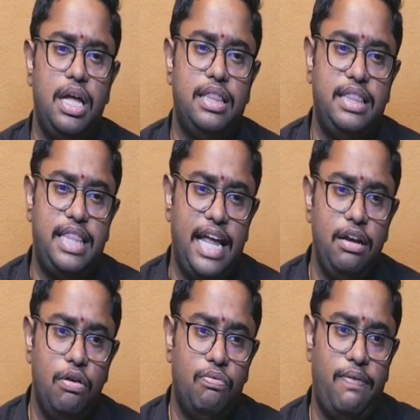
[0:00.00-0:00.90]
Then
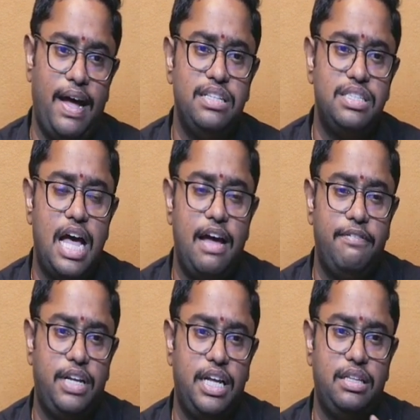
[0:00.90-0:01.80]
once
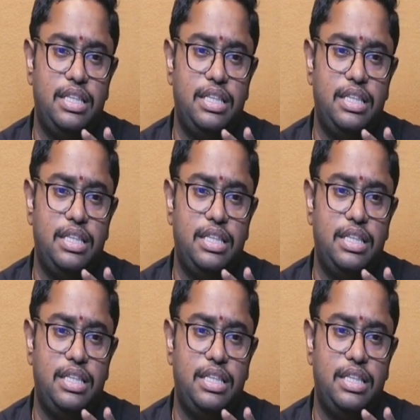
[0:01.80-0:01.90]
after